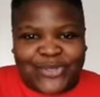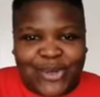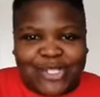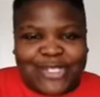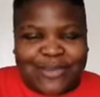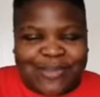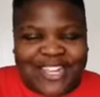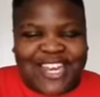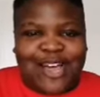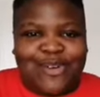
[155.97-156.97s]
Also me,
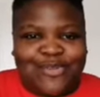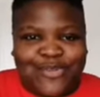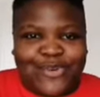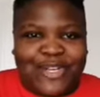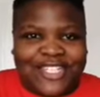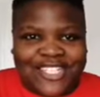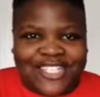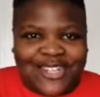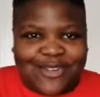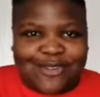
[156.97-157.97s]
loud
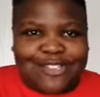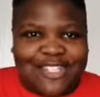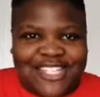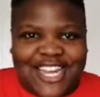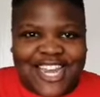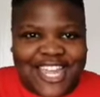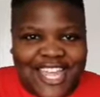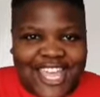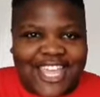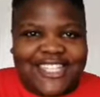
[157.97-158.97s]
voice. Also, Zanele
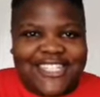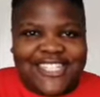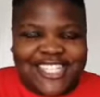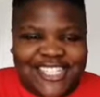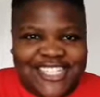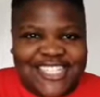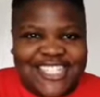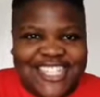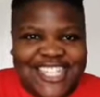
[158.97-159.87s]
hates it.